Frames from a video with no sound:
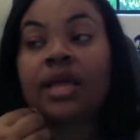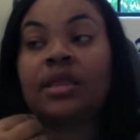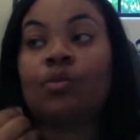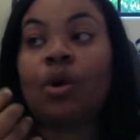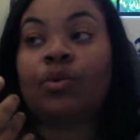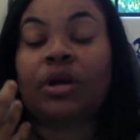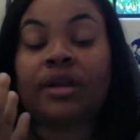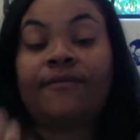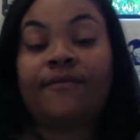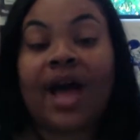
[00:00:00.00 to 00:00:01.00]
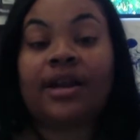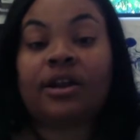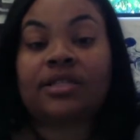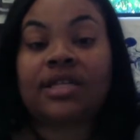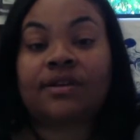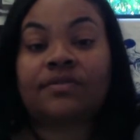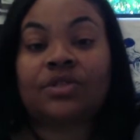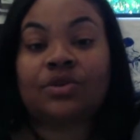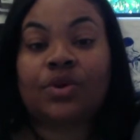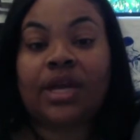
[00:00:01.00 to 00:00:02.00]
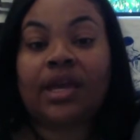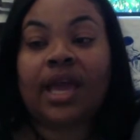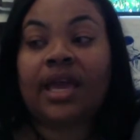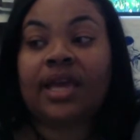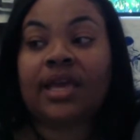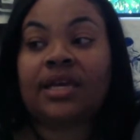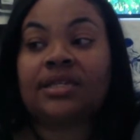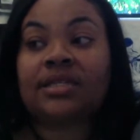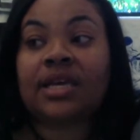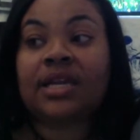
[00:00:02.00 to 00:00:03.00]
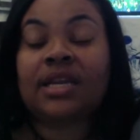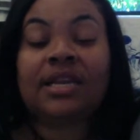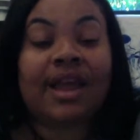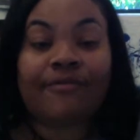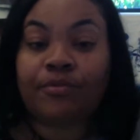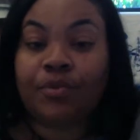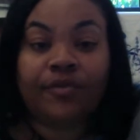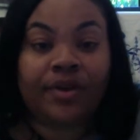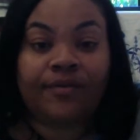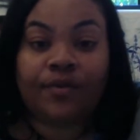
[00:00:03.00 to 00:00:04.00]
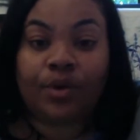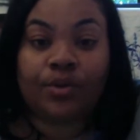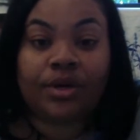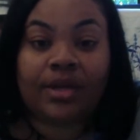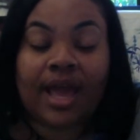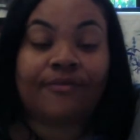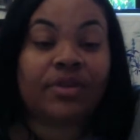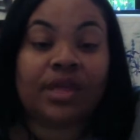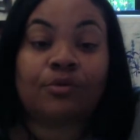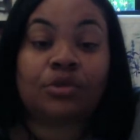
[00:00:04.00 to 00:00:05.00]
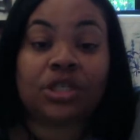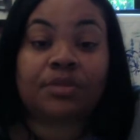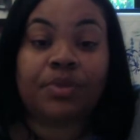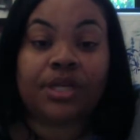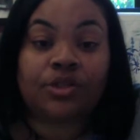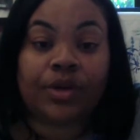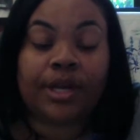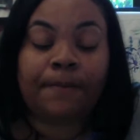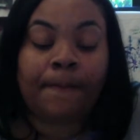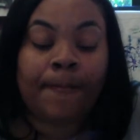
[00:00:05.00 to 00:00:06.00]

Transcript: then what we're going to find ourselves doing is never moving forward. Everything will just be a dream.